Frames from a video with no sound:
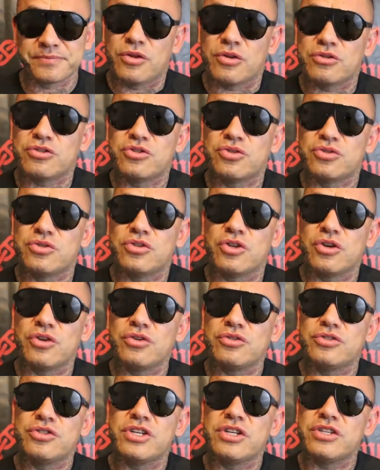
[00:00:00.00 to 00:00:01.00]

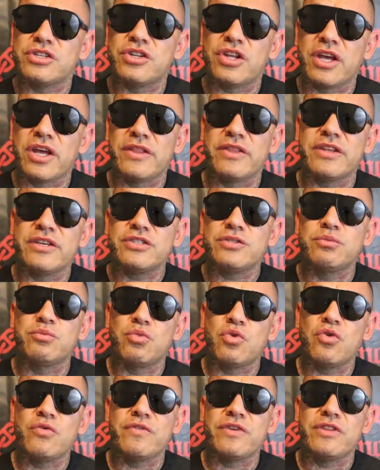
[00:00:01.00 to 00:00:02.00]
In this
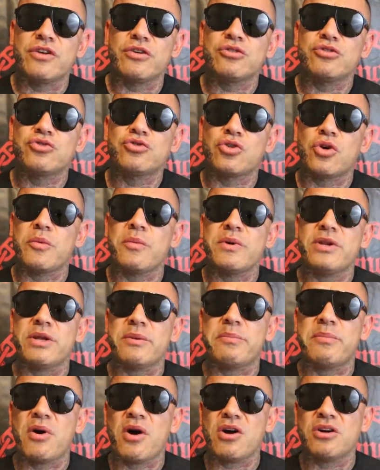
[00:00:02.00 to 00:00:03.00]
movie, there's so many
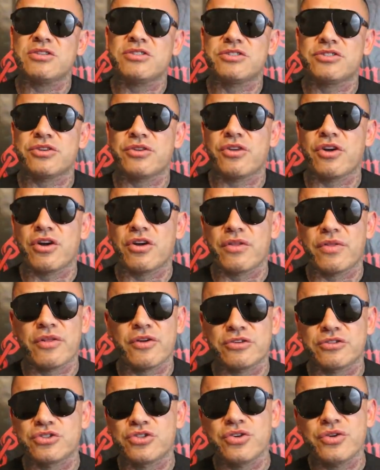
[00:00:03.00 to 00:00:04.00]
parts that
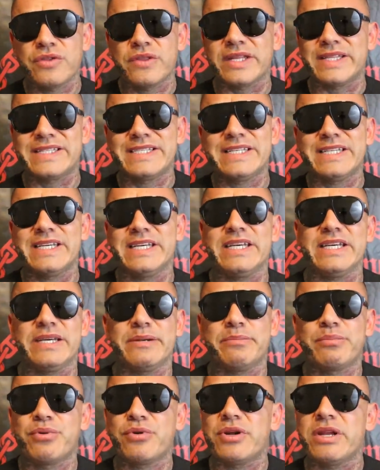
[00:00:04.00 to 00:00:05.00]
they're to the
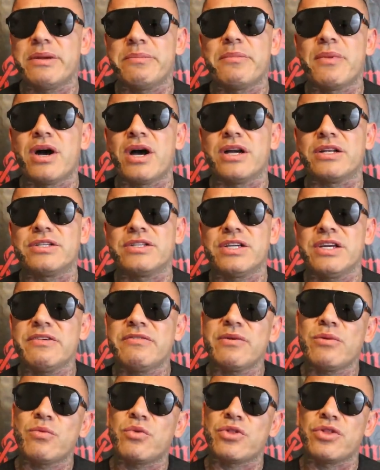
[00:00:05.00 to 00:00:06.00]
T, pretty much.
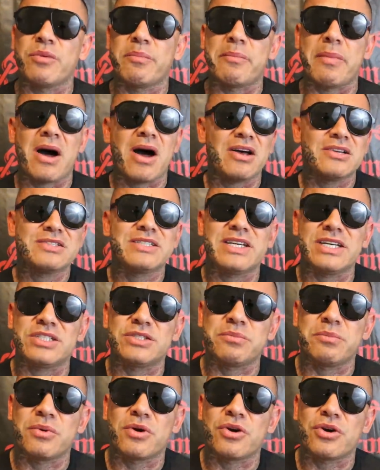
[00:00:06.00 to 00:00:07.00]
Even when the boss
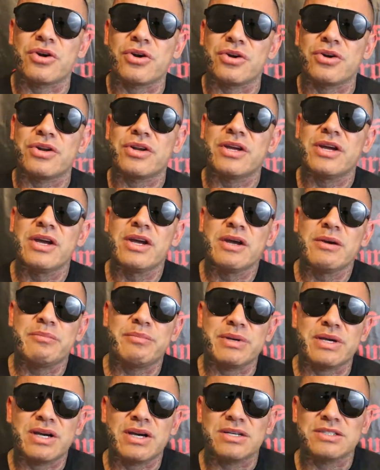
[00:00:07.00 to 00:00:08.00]
gets murdered,
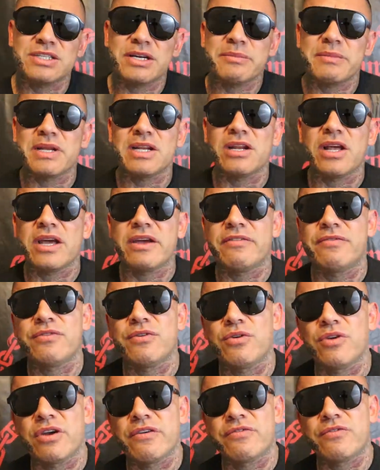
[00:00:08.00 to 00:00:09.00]
because I mean, if
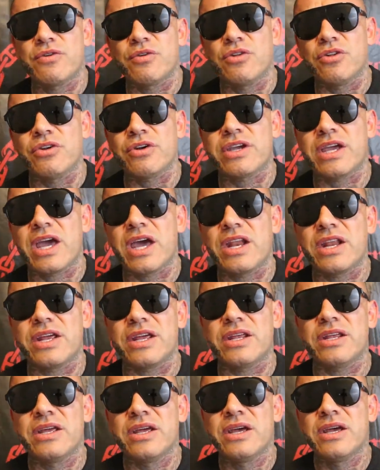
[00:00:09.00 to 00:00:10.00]
you look at
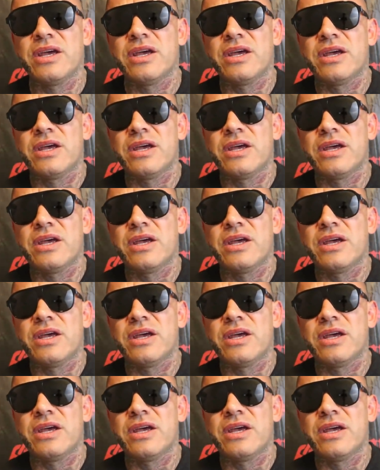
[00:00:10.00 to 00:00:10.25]
it,